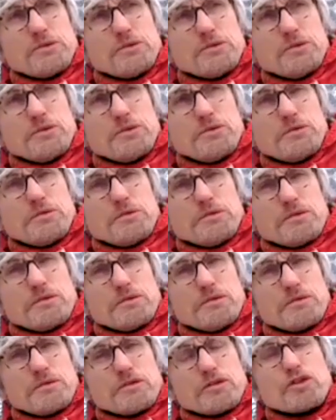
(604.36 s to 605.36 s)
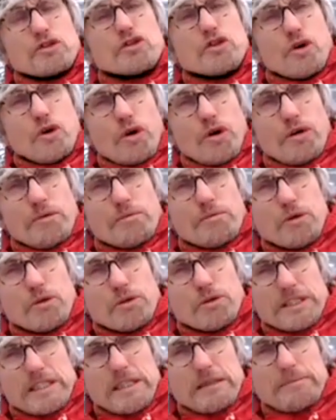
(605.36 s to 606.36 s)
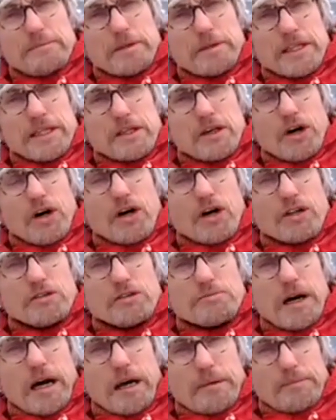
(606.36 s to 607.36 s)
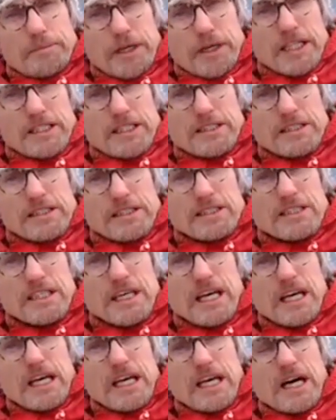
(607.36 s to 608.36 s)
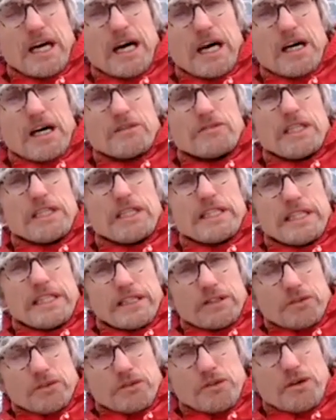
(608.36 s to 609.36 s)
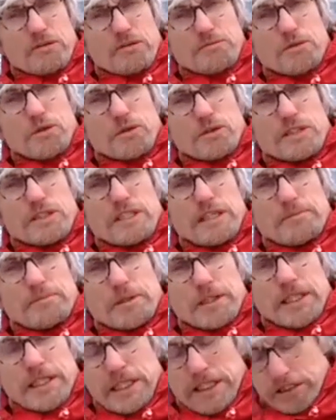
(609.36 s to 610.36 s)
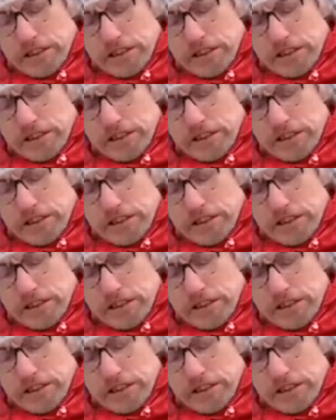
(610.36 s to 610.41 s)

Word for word: to draw more deeply on my practices I really need to go more deeply